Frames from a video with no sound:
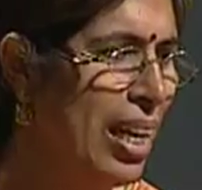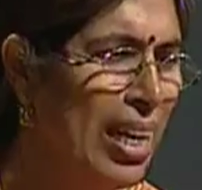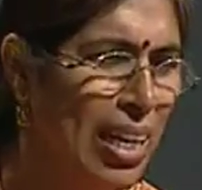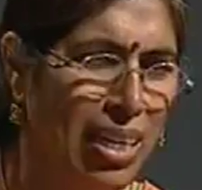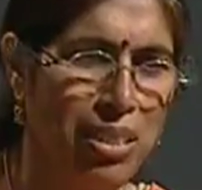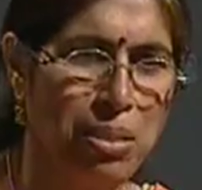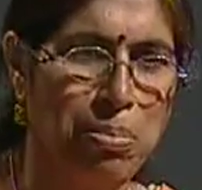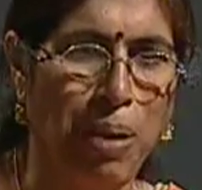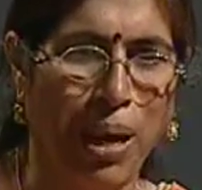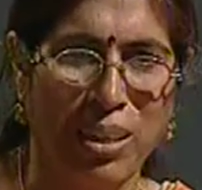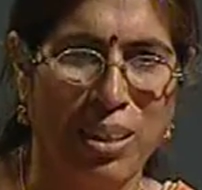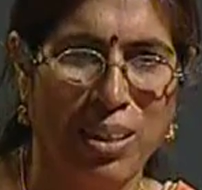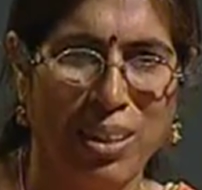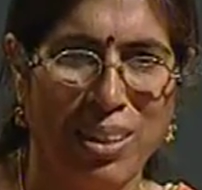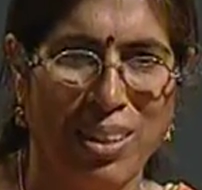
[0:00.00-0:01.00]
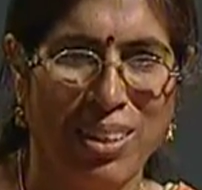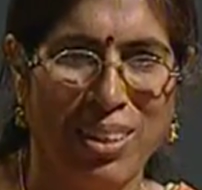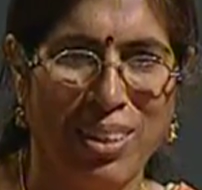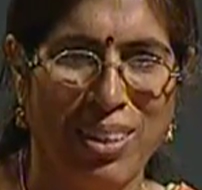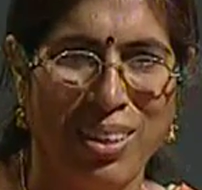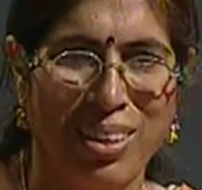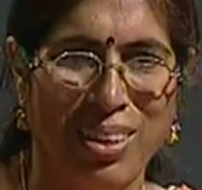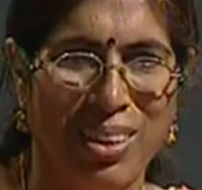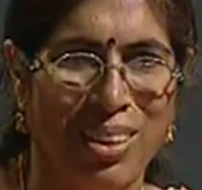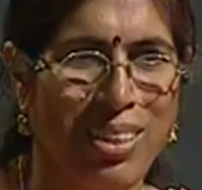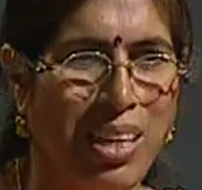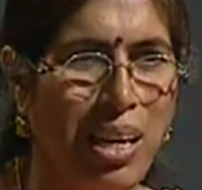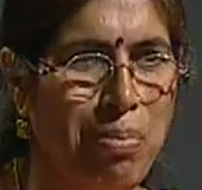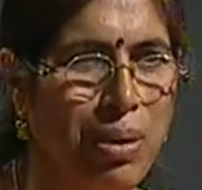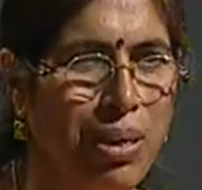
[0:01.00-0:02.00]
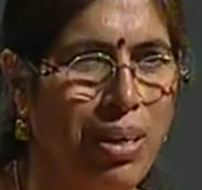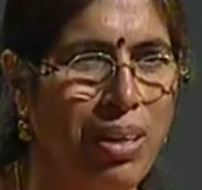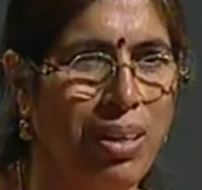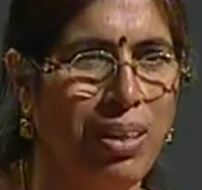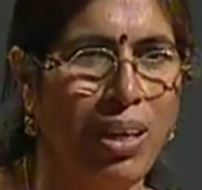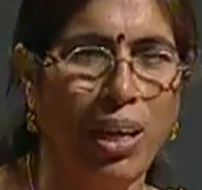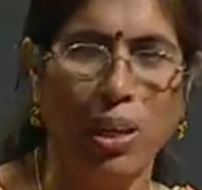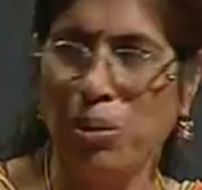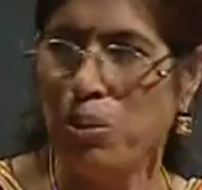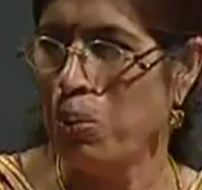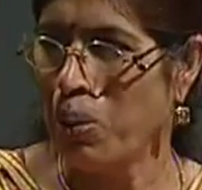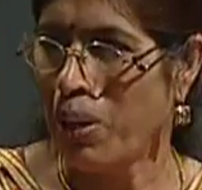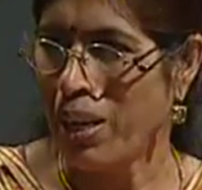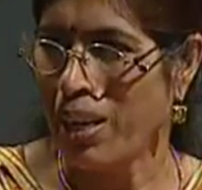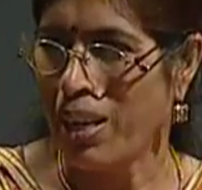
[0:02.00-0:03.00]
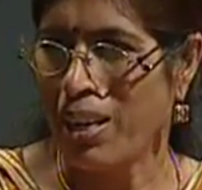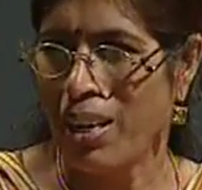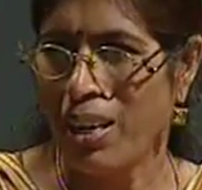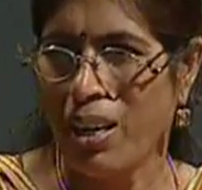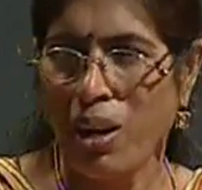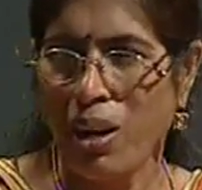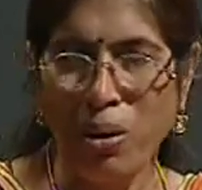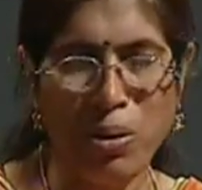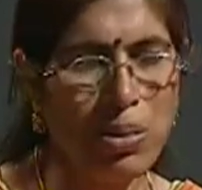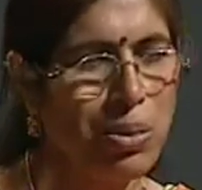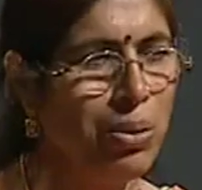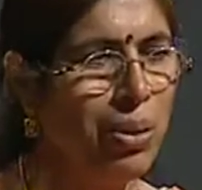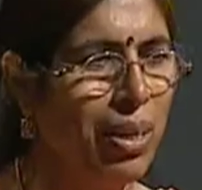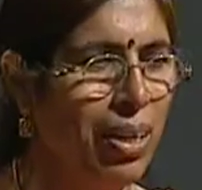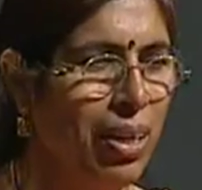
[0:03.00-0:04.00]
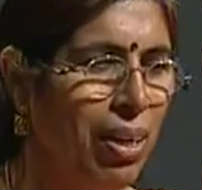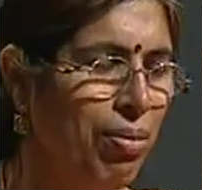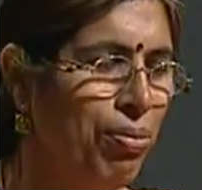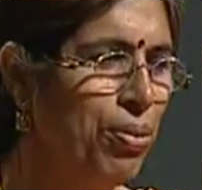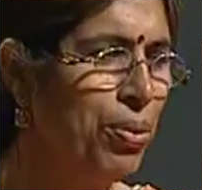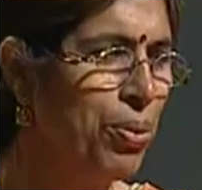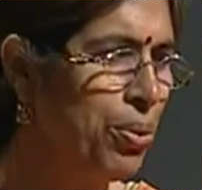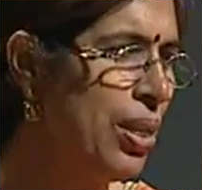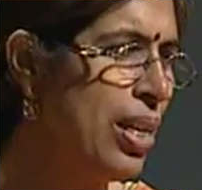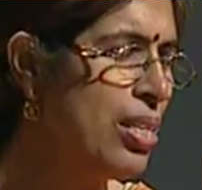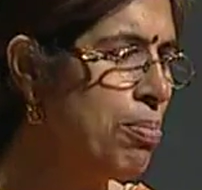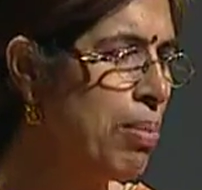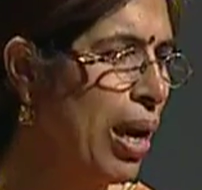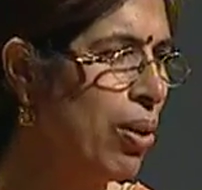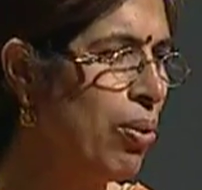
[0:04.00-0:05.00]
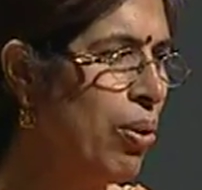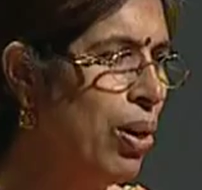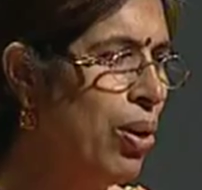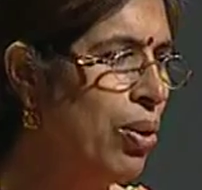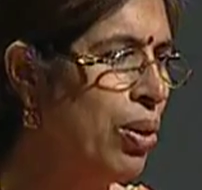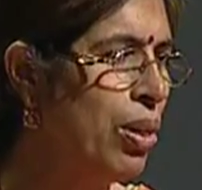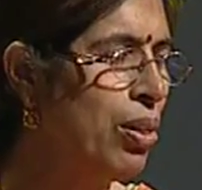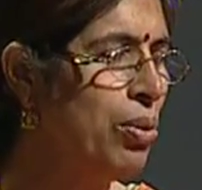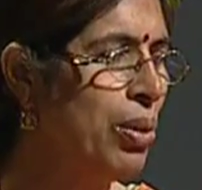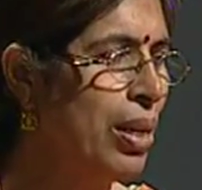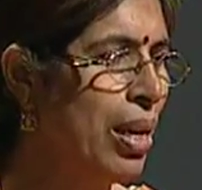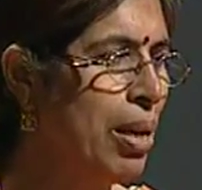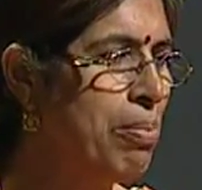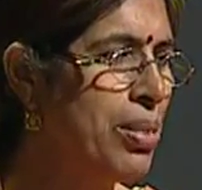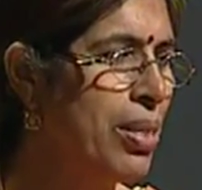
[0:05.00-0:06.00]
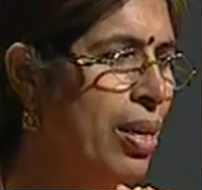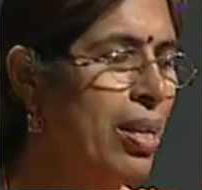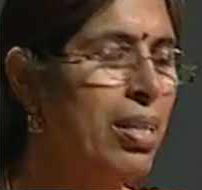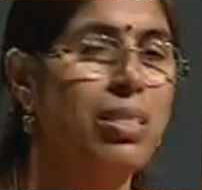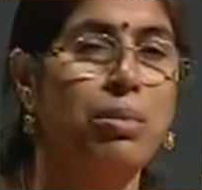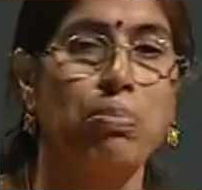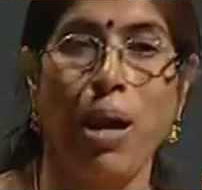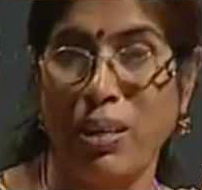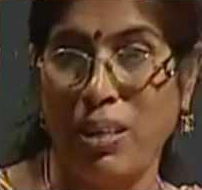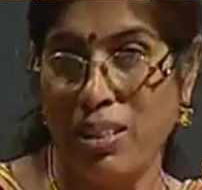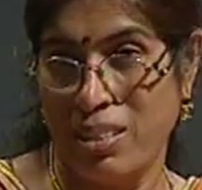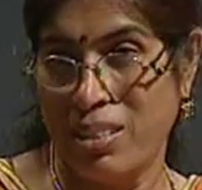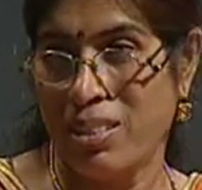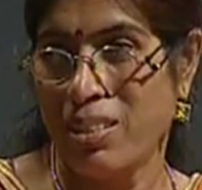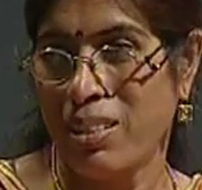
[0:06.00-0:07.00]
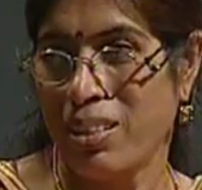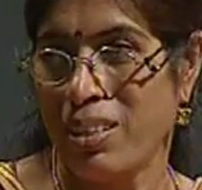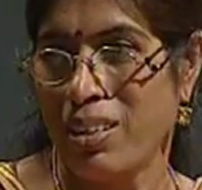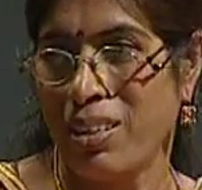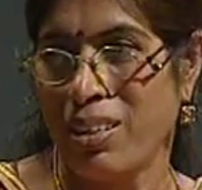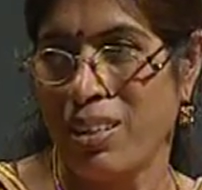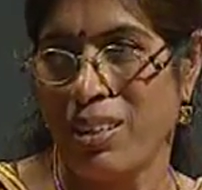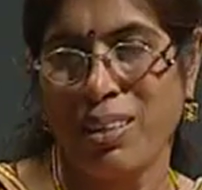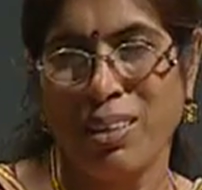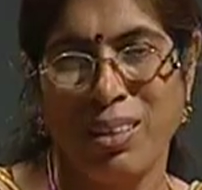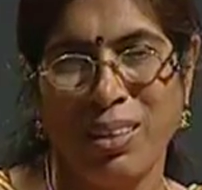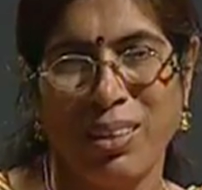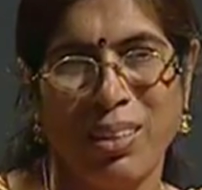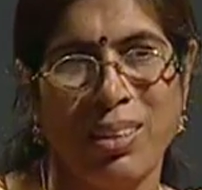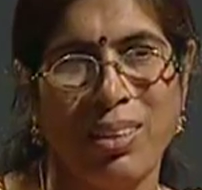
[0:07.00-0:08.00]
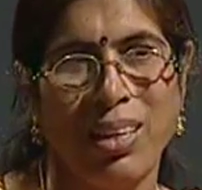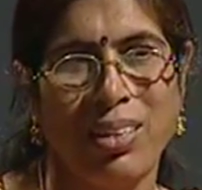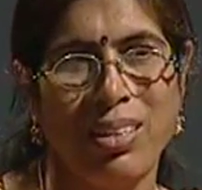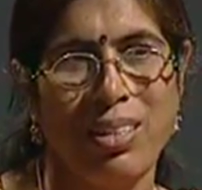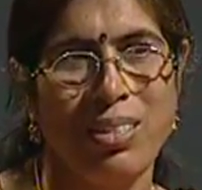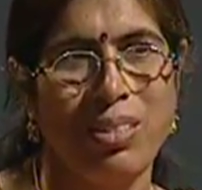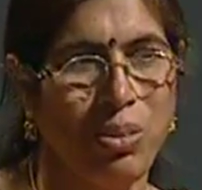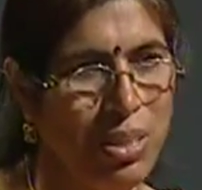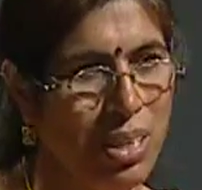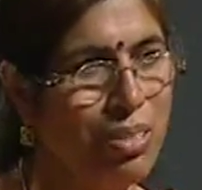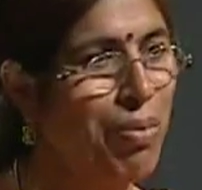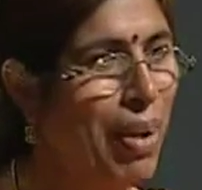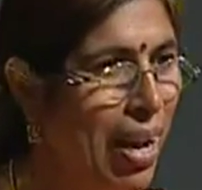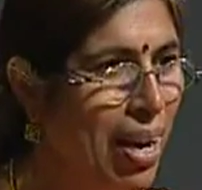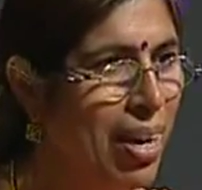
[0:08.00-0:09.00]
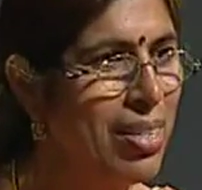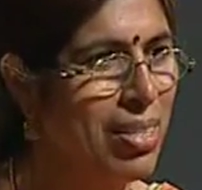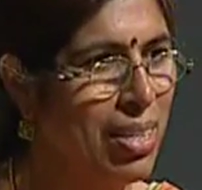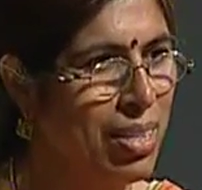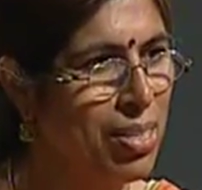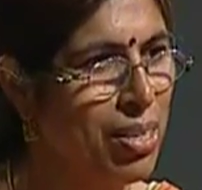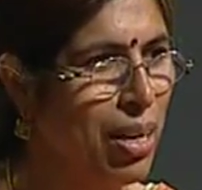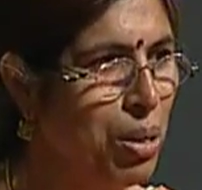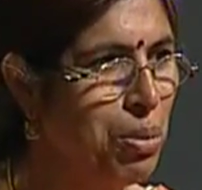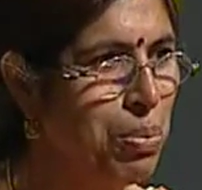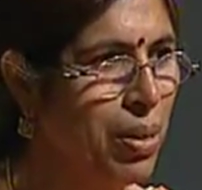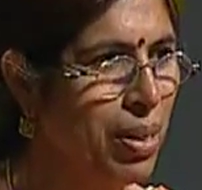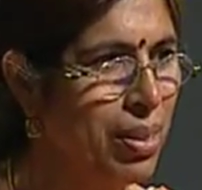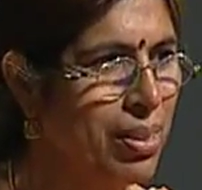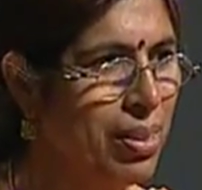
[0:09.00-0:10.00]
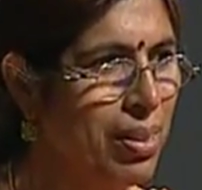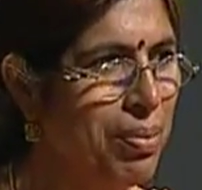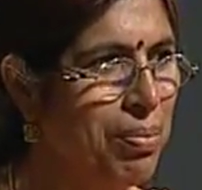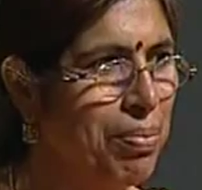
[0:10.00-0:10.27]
10 years back. It came in Hindu only. Now also a few days back only on Hindu it came Smart Dust, that is these wireless sensor networks.